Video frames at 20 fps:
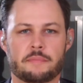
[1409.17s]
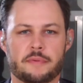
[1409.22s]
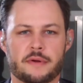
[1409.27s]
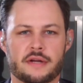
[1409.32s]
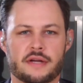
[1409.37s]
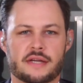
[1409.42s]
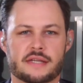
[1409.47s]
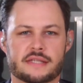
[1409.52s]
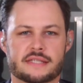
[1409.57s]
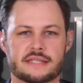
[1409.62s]

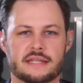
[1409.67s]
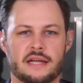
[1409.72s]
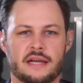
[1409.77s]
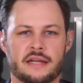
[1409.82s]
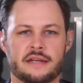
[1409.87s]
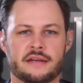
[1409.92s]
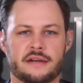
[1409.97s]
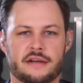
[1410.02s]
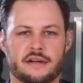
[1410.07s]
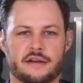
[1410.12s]
up
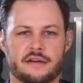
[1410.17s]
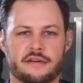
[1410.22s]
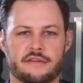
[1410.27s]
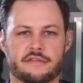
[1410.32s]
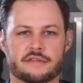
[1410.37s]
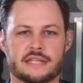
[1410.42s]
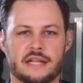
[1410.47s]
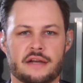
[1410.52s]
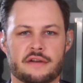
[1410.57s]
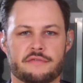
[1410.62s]
slide
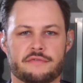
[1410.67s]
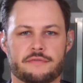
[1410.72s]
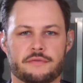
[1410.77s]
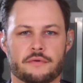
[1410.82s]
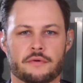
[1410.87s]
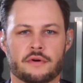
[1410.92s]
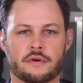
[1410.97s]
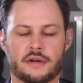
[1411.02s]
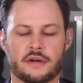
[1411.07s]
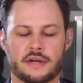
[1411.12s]

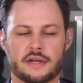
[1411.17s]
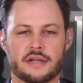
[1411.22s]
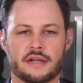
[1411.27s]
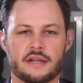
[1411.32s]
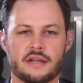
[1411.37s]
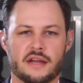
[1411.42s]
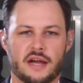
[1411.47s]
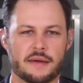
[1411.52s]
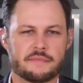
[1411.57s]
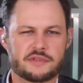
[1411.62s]
4, and
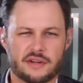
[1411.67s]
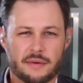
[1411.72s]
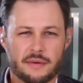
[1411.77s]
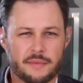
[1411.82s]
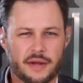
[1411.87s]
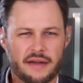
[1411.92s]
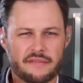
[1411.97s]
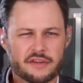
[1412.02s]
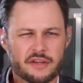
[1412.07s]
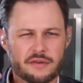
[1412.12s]
I'm sorry, I'm
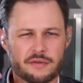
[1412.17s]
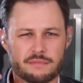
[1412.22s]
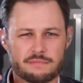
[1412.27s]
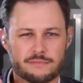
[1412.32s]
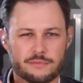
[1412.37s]
having a